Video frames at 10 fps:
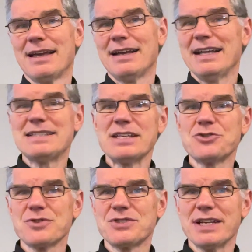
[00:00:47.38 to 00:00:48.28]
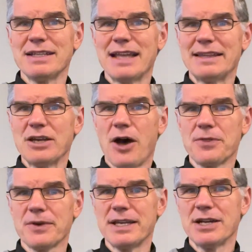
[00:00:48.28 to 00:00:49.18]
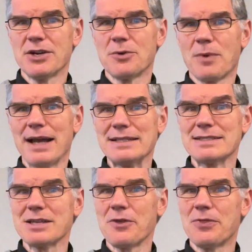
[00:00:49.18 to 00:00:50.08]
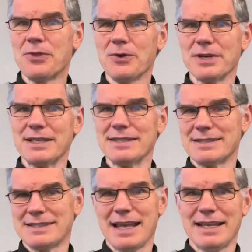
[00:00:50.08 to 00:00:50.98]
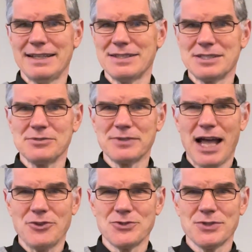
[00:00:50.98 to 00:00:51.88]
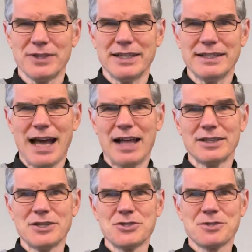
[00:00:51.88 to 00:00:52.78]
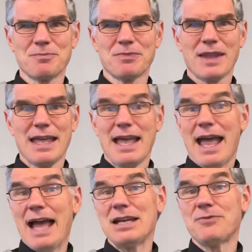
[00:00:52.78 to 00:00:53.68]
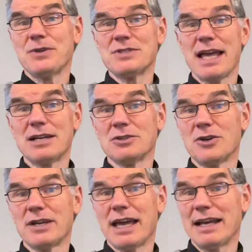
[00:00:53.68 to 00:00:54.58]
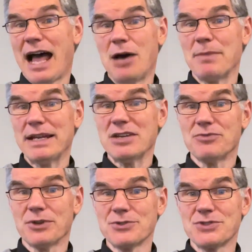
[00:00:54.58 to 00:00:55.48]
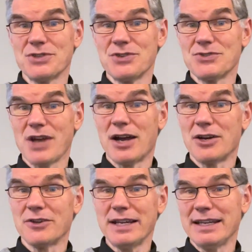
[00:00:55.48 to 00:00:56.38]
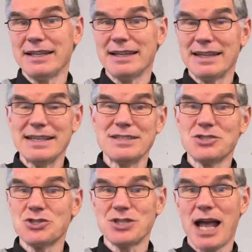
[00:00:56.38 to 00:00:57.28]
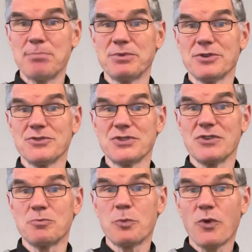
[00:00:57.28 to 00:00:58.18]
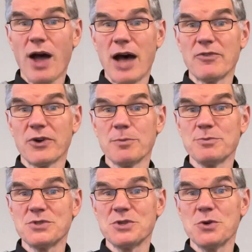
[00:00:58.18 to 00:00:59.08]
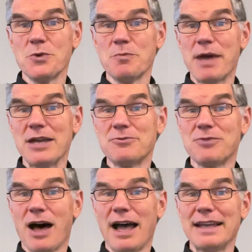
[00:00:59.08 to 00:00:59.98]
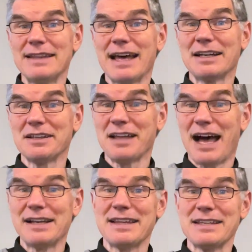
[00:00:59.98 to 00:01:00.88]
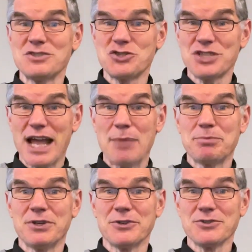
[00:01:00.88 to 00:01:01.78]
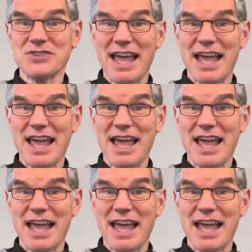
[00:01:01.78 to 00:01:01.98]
It's interesting that the author here writes 30 sayings of counsel and knowledge. And if you take a look at how many verses are in these chapters of Proverbs, you may find that a lot of these chapters